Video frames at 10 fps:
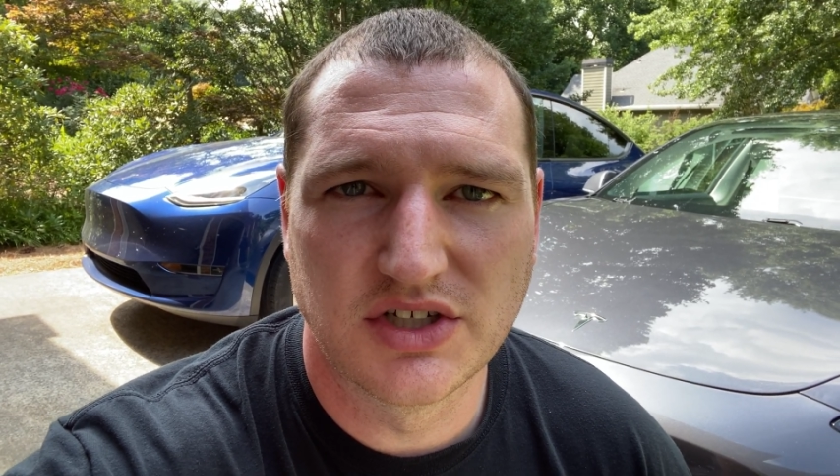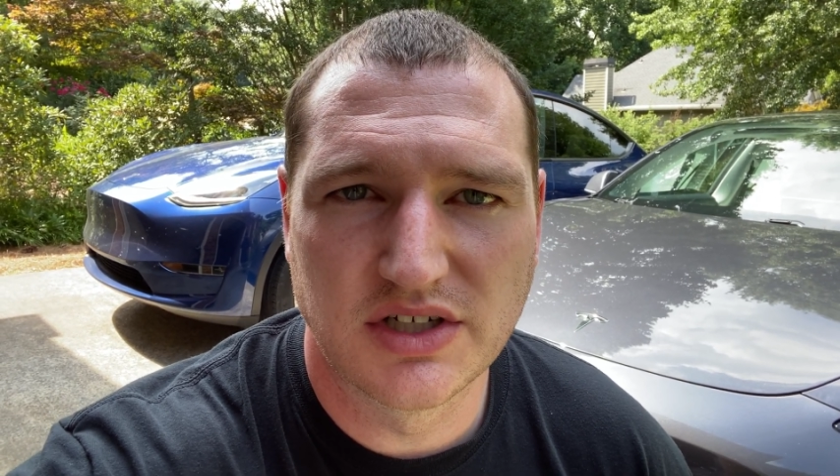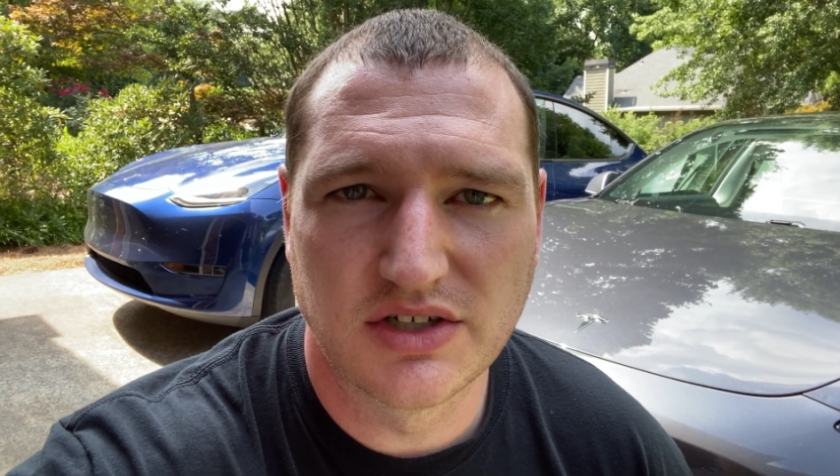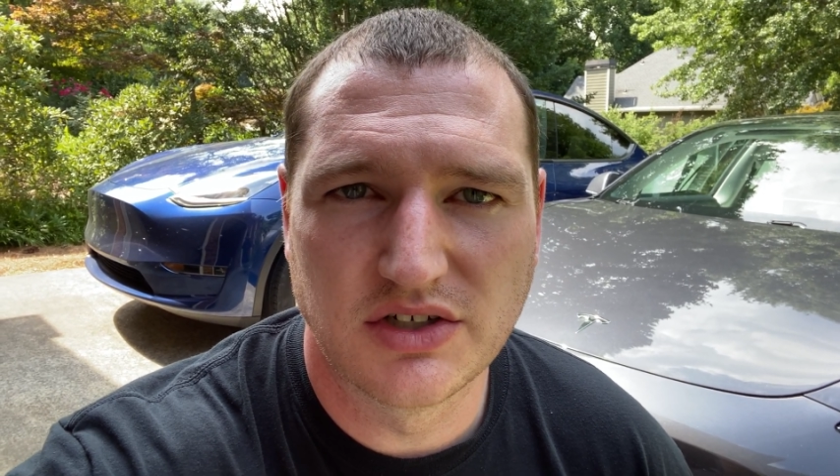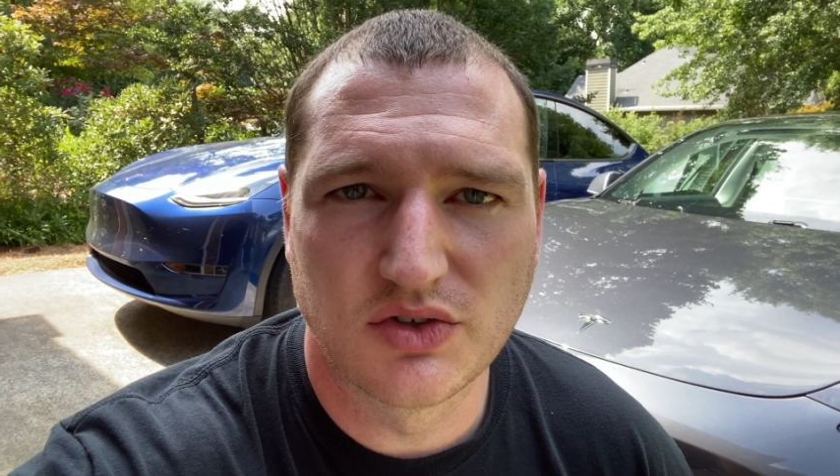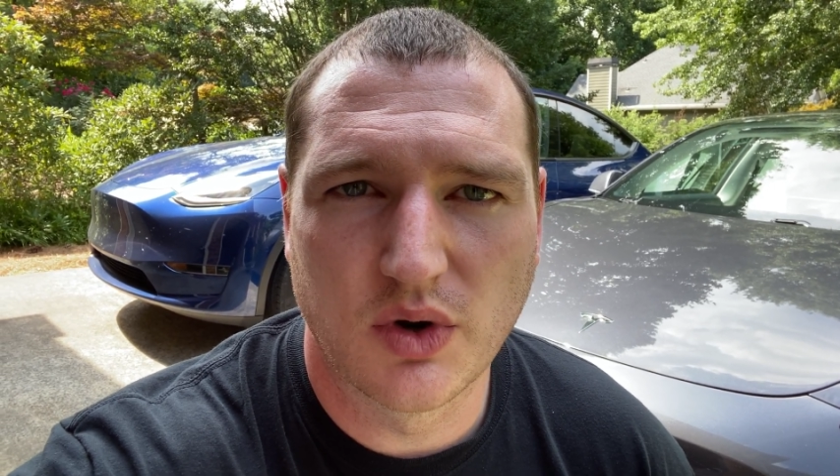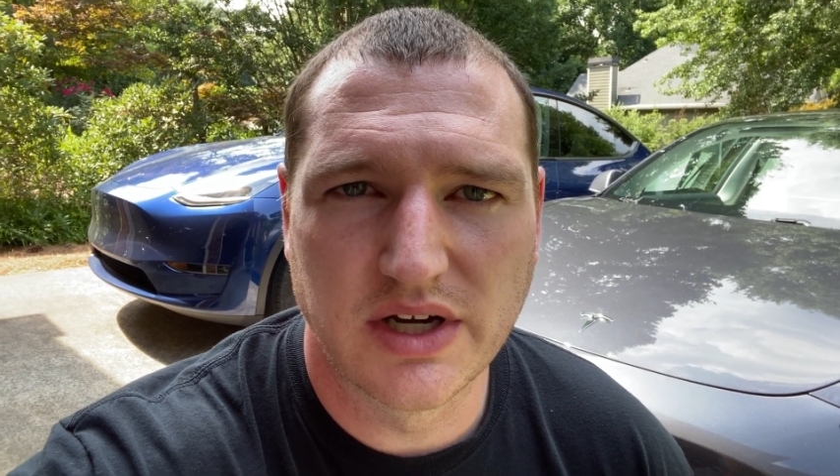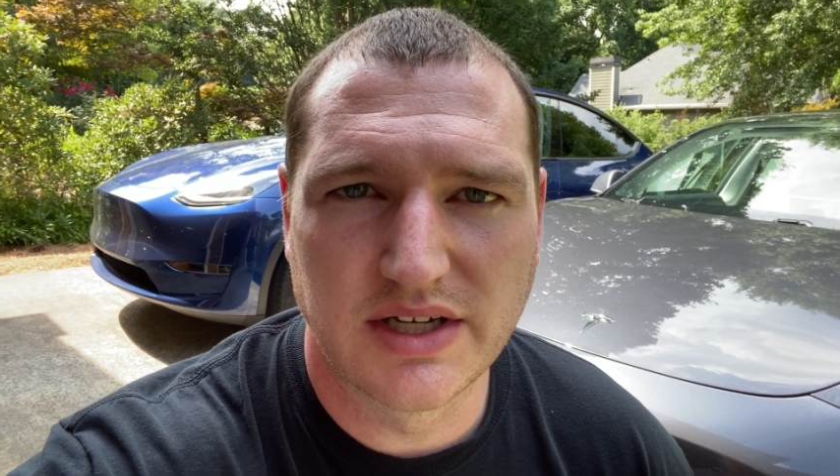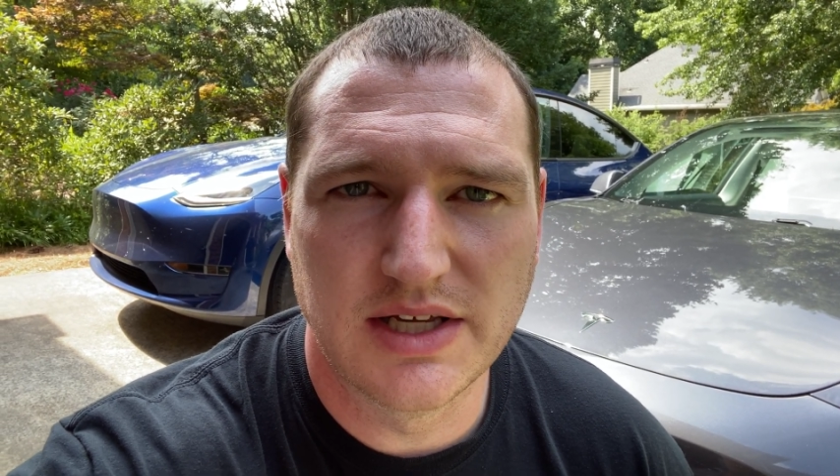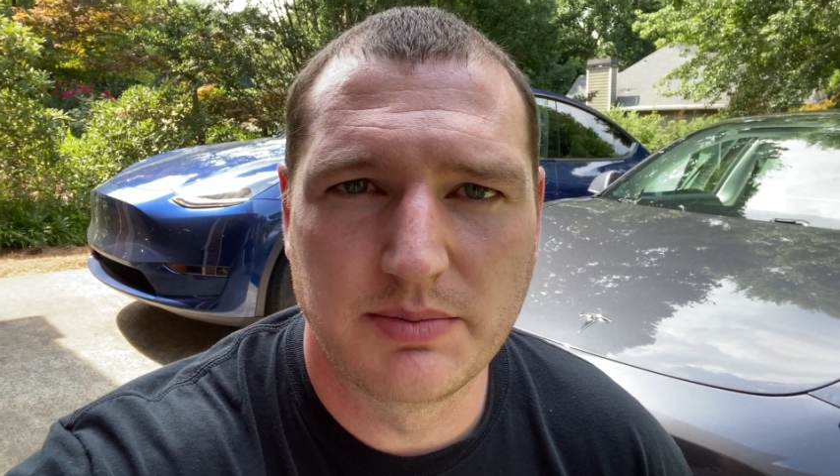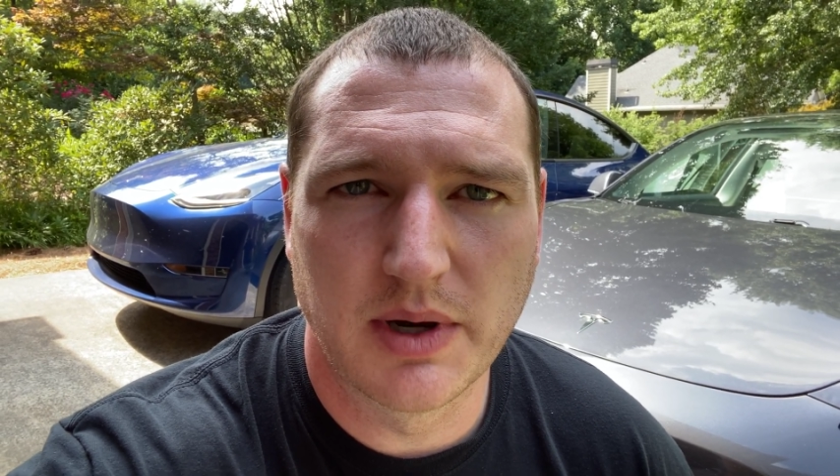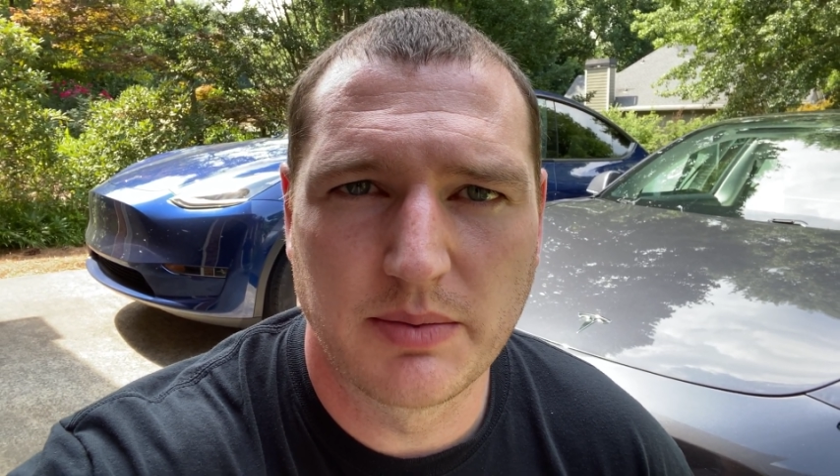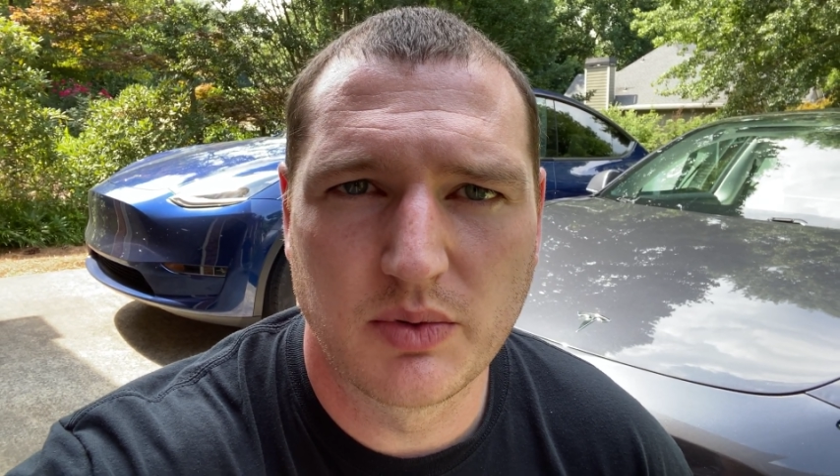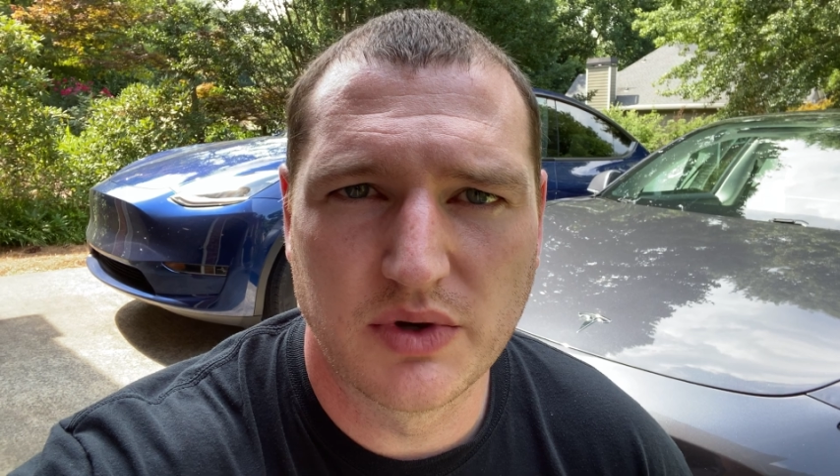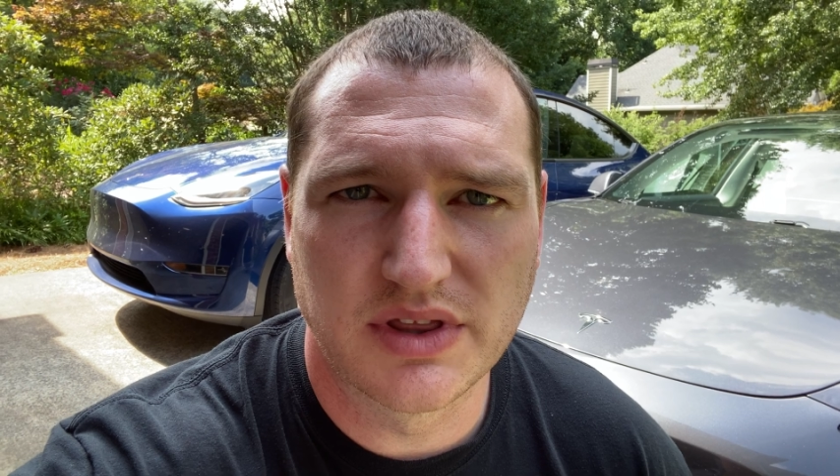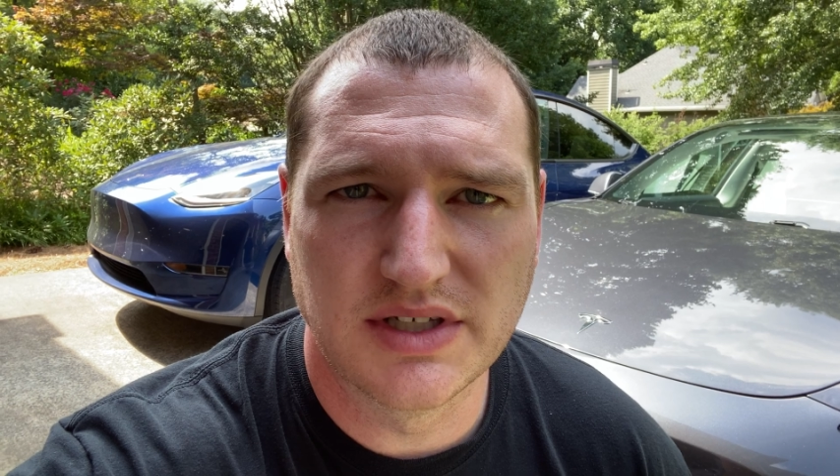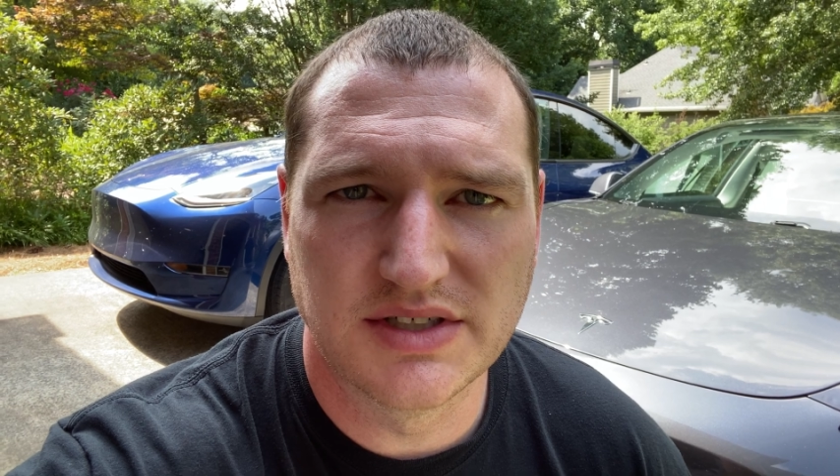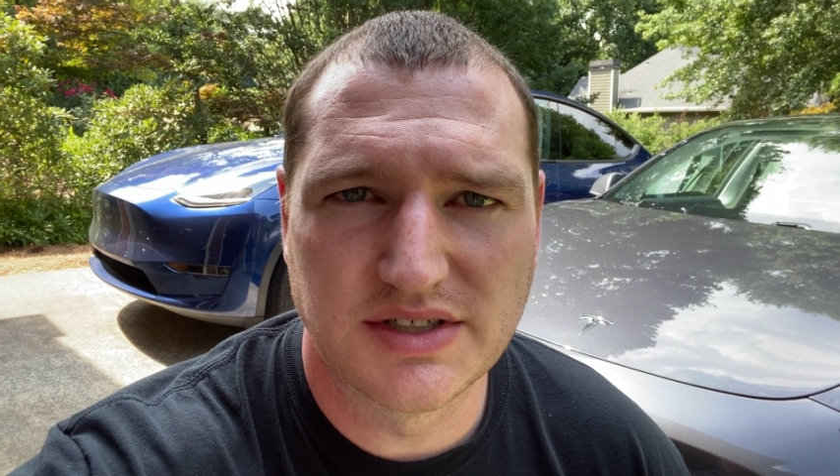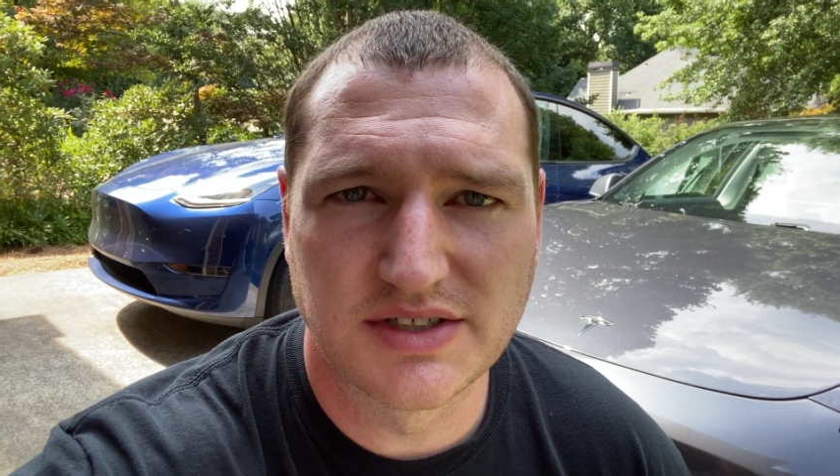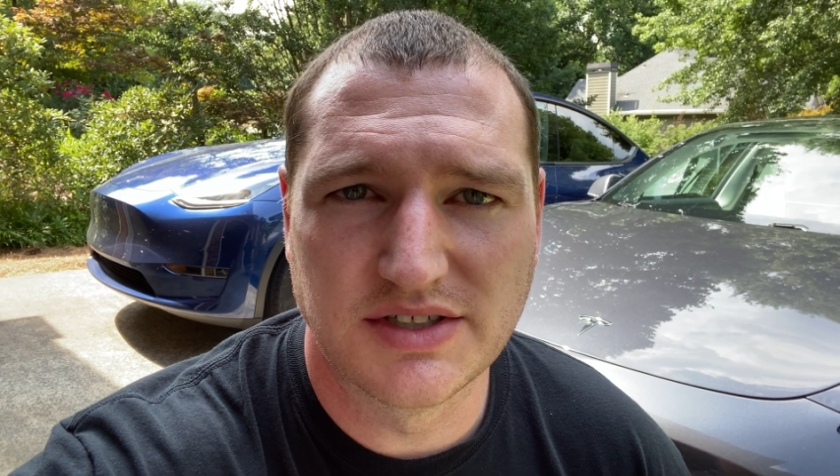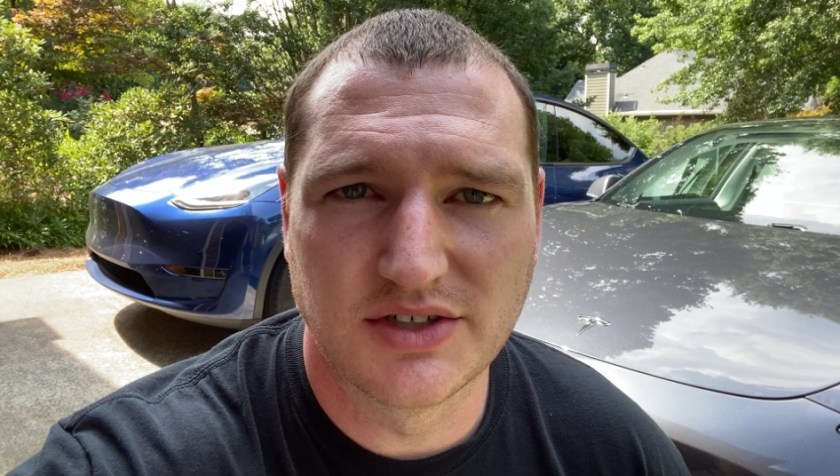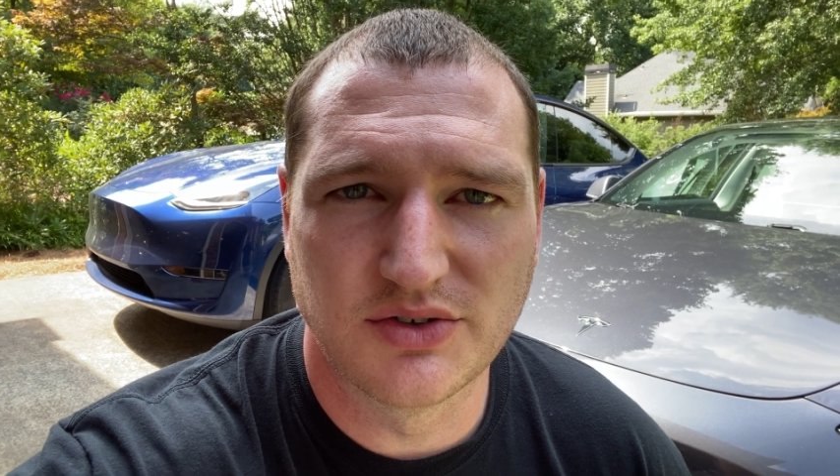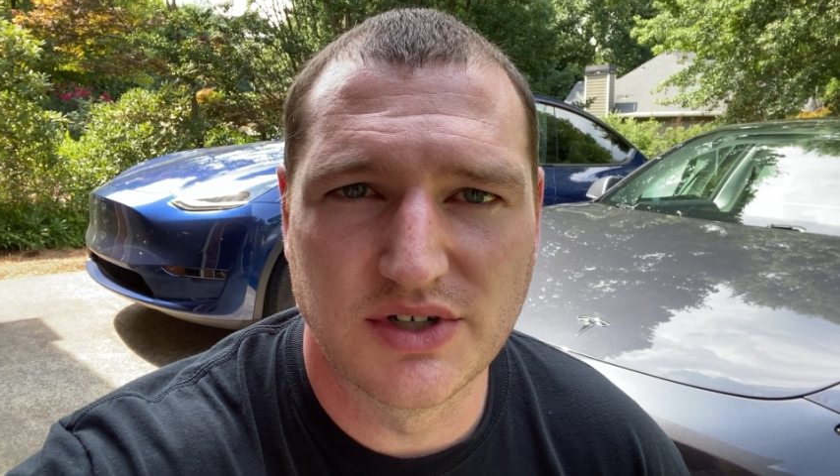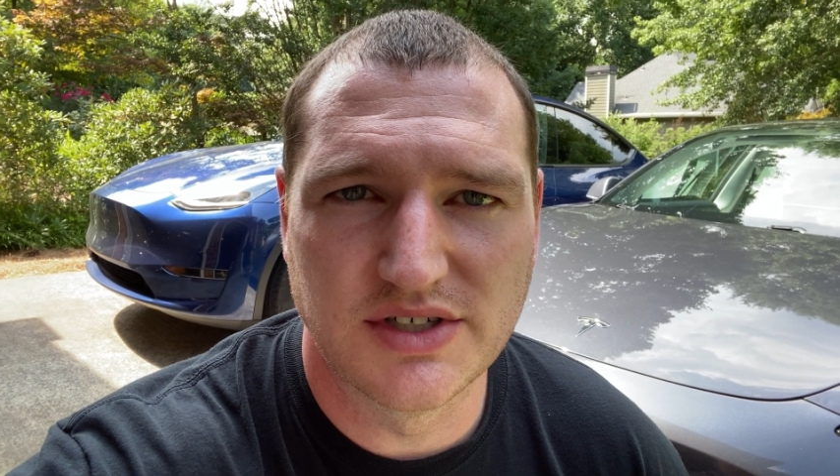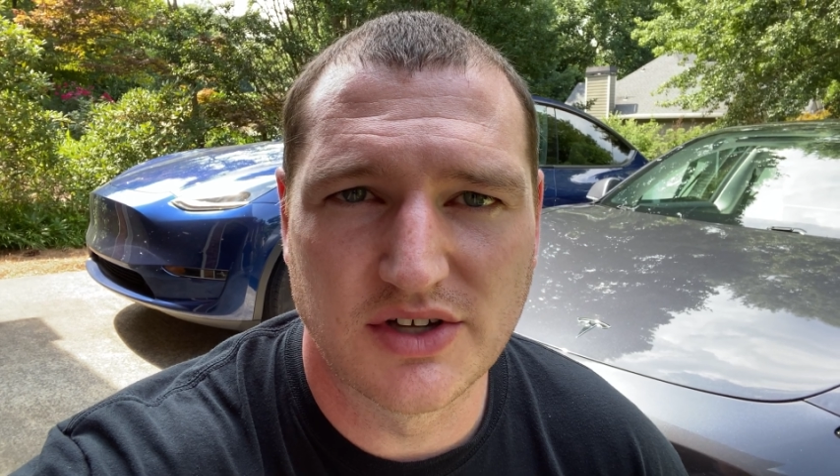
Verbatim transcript: It couldn't quite keep up with the 60 degrees,